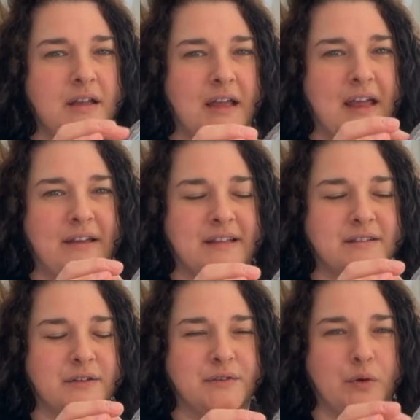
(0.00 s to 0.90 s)
and how it gets
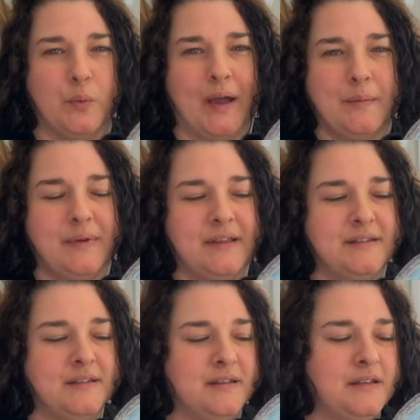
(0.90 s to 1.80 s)
those little white
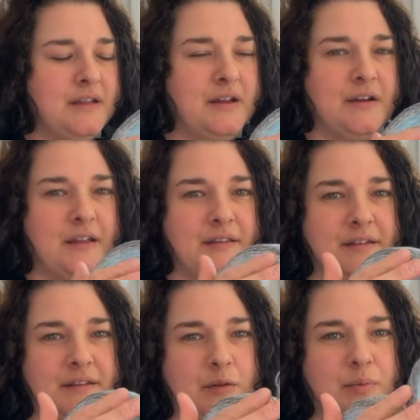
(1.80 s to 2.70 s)
pieces in there. And
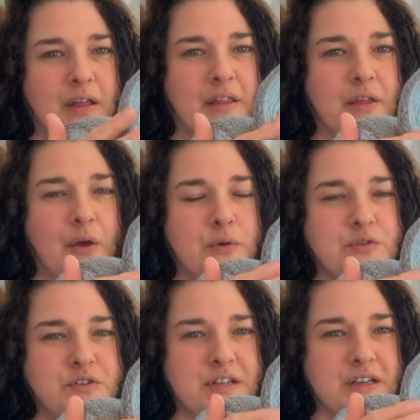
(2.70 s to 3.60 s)
this could be the
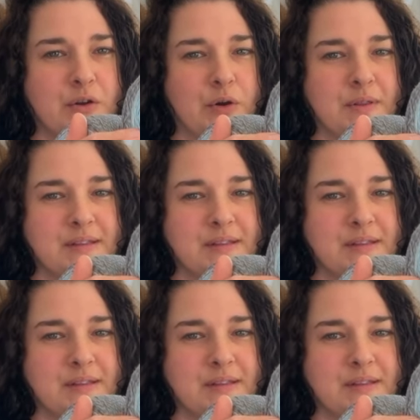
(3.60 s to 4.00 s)
ocean or the